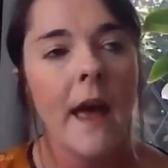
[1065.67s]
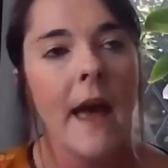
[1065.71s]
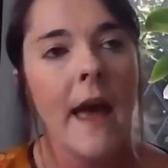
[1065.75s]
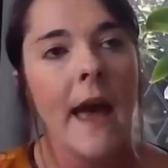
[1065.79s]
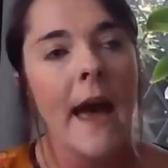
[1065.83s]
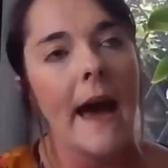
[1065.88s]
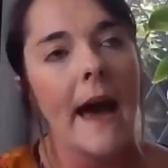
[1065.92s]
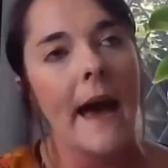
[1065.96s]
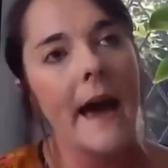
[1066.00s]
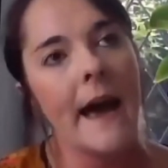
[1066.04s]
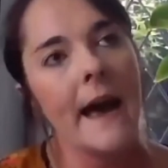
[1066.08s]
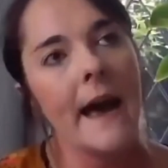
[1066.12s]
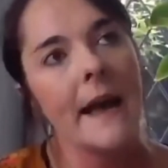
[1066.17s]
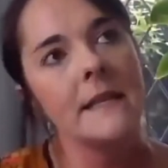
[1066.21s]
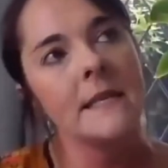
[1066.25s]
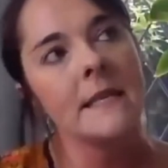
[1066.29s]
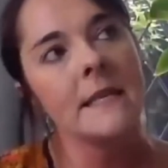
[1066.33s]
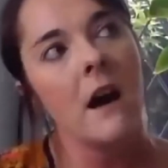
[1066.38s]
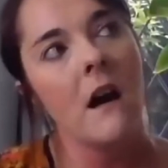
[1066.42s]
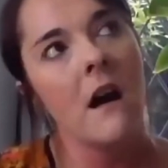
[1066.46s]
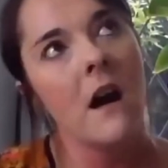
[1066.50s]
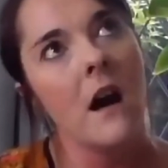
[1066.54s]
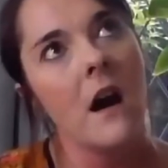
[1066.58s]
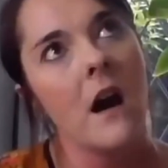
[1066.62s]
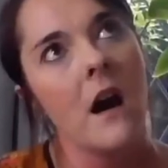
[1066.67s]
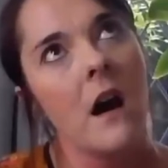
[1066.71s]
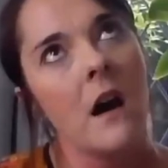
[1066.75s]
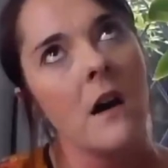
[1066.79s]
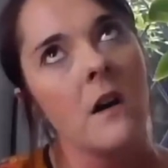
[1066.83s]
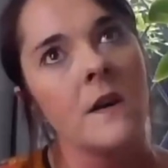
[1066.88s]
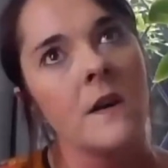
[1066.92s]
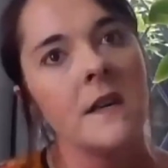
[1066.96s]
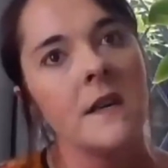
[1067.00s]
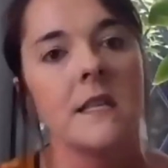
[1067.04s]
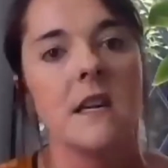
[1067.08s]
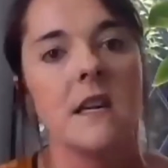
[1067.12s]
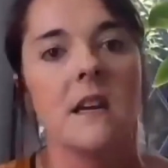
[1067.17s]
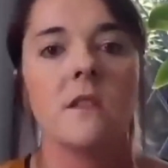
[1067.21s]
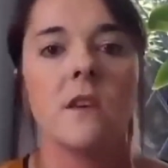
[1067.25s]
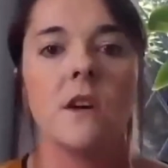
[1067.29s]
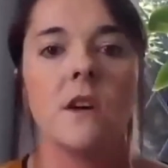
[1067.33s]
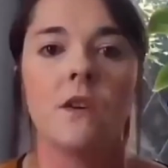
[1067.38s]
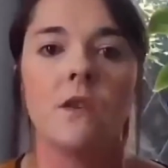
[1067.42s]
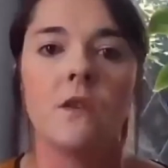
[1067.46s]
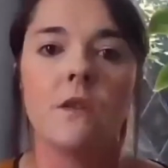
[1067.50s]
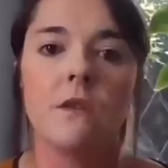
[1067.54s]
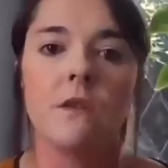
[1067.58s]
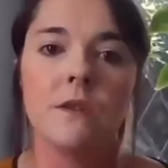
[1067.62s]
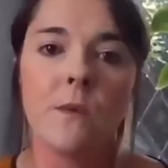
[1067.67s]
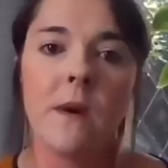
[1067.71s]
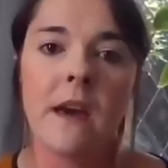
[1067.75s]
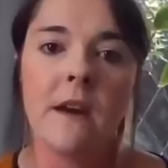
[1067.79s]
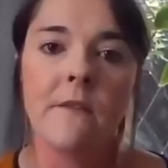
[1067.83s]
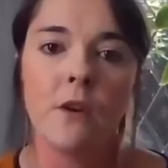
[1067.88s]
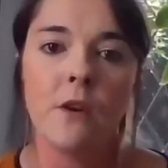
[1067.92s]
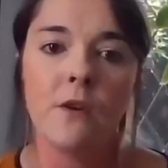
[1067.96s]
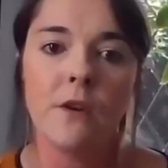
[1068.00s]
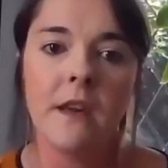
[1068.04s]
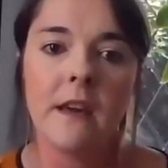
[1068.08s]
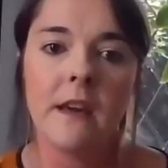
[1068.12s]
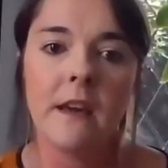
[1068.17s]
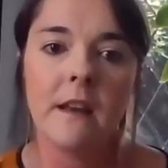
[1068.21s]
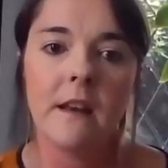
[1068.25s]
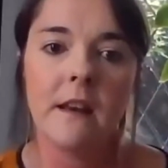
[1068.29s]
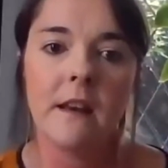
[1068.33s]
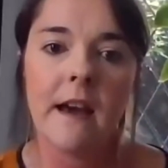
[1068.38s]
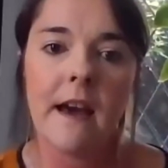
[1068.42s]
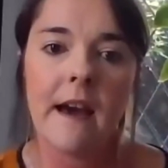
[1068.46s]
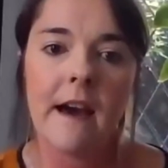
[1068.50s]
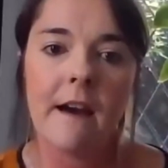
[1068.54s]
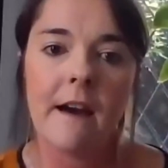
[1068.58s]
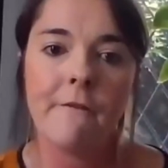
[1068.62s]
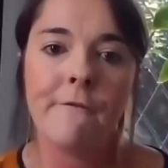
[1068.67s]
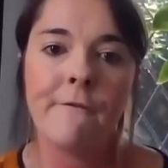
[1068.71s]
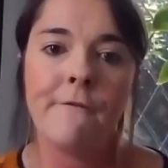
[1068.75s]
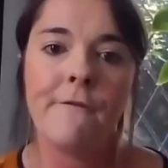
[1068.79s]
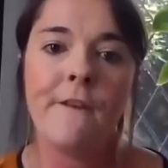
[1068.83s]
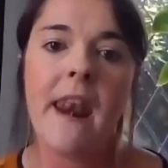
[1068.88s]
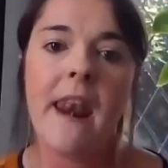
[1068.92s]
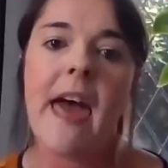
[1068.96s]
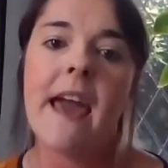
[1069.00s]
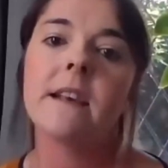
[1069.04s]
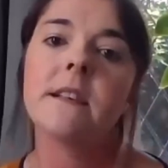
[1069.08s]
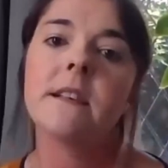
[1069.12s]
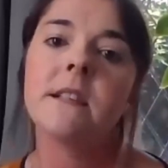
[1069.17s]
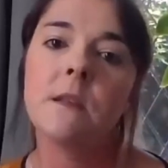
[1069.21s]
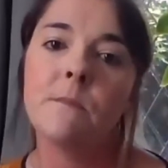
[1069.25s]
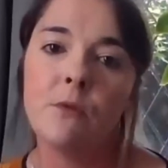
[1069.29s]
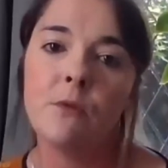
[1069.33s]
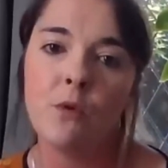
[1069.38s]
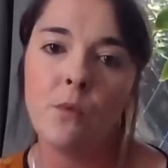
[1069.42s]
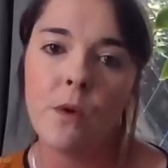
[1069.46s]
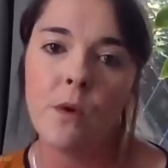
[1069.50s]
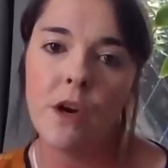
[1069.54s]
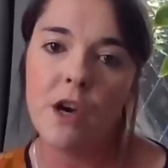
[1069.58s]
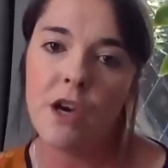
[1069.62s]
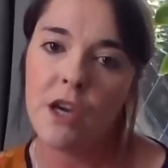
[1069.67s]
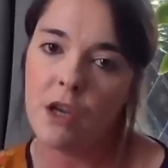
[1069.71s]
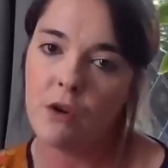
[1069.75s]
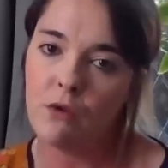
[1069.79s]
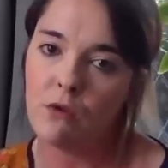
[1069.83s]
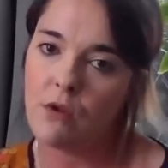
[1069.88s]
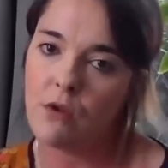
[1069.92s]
And I always think that a good way of looking at flexible working,